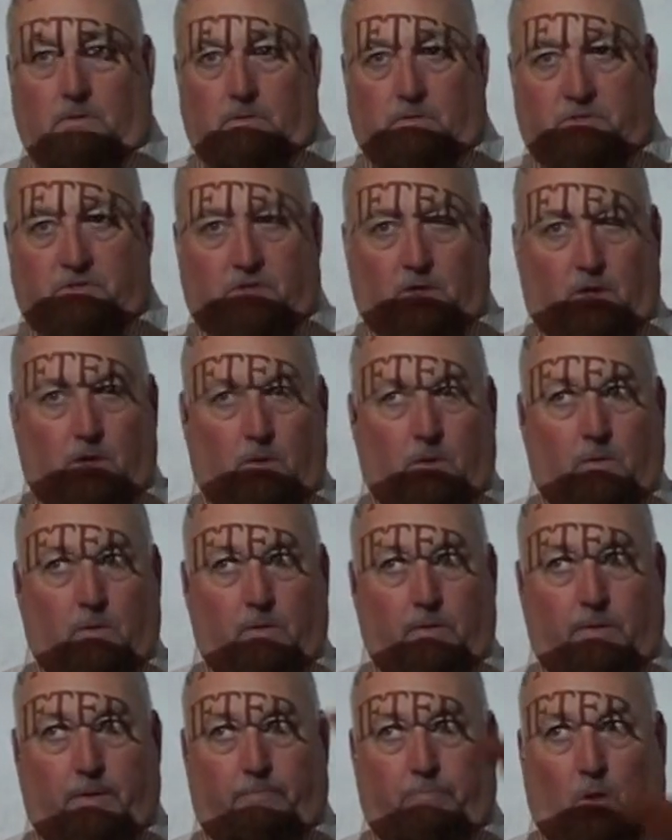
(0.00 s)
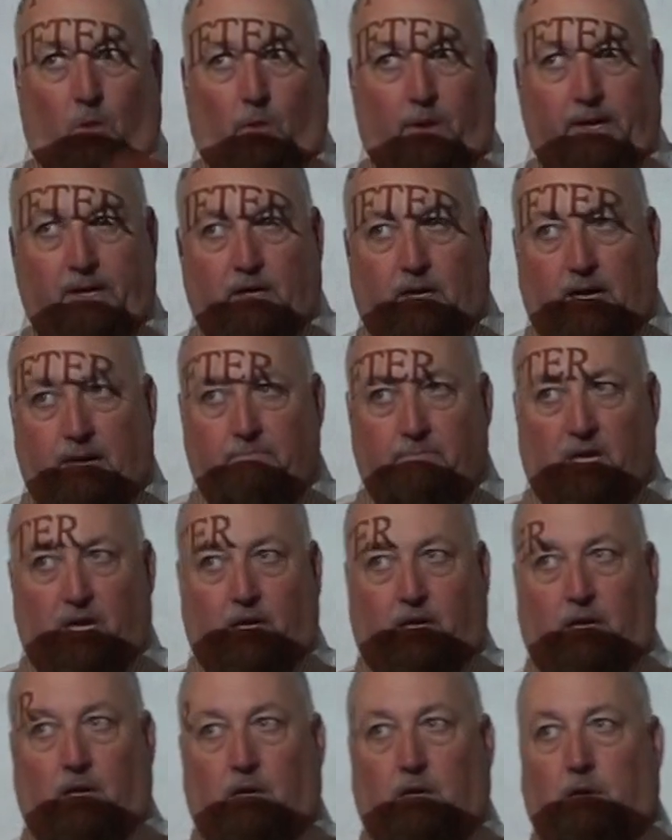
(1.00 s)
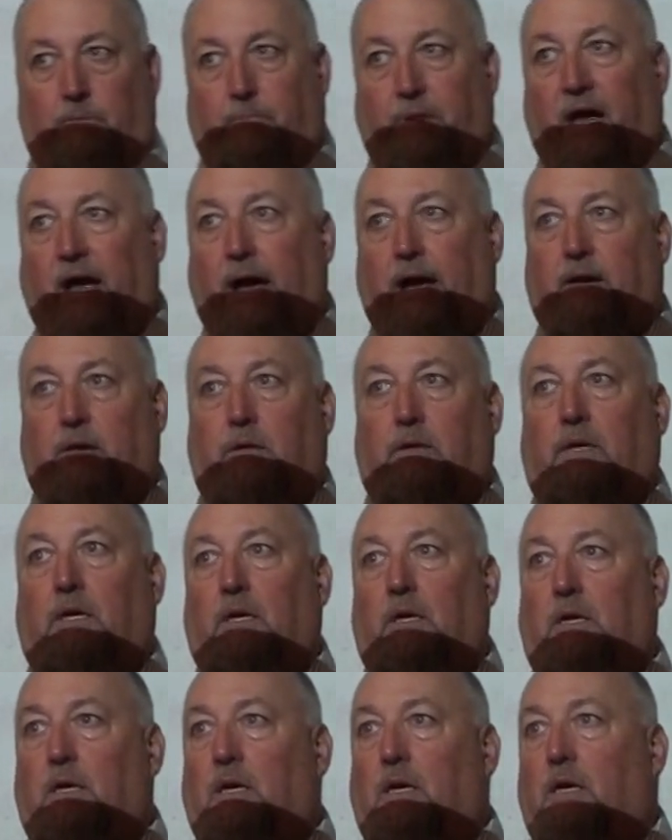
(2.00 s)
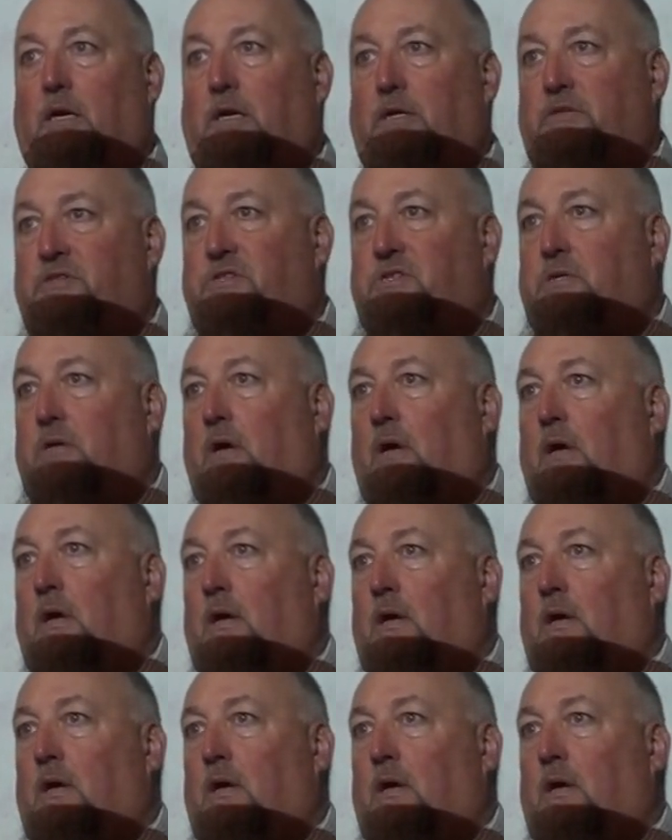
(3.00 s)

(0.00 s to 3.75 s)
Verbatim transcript: so the point I'm making on battery is